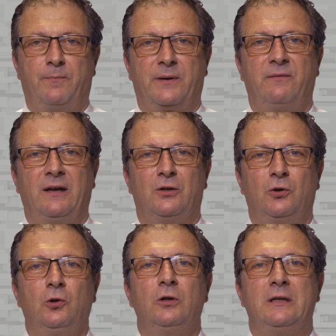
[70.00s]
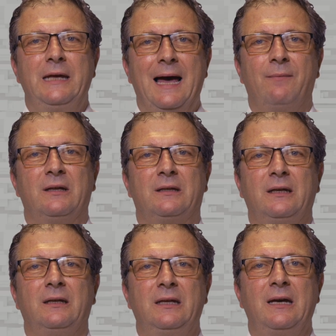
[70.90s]
Can also be manufactured with
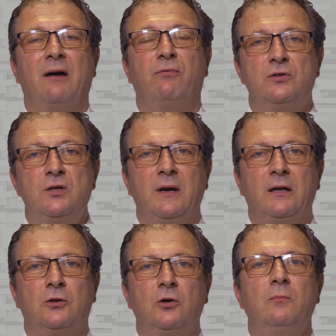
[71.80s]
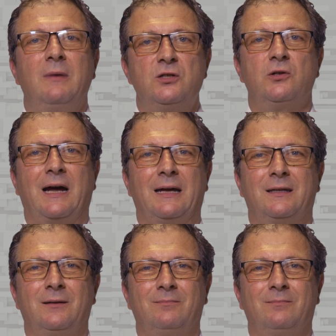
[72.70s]
silver ion BTC treatment